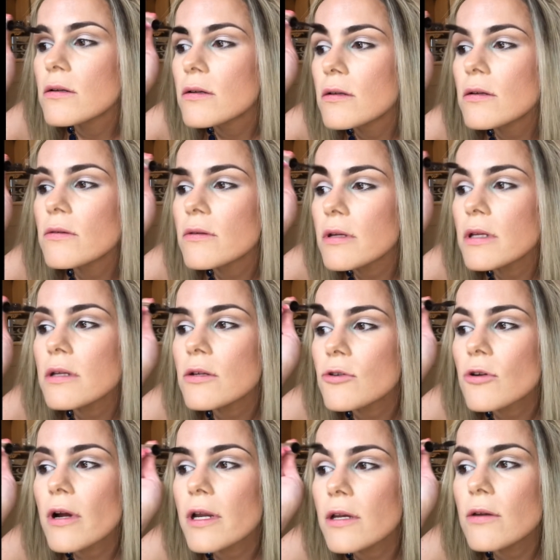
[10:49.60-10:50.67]
I don't need to
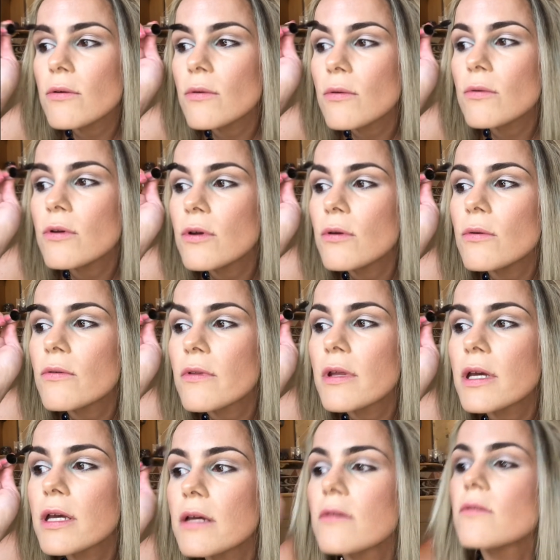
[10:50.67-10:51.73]
try new
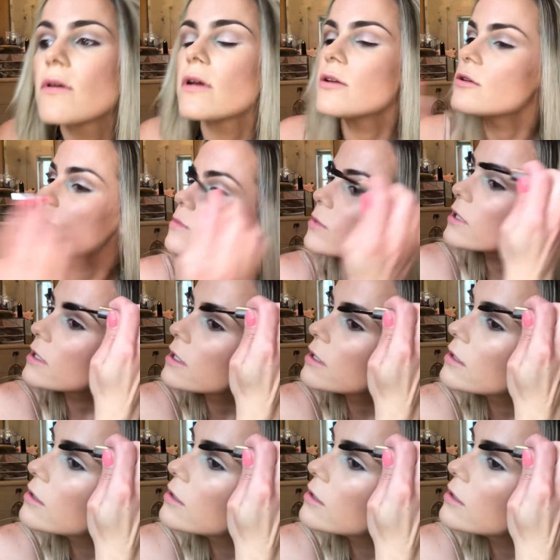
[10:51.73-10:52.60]
things. I just want to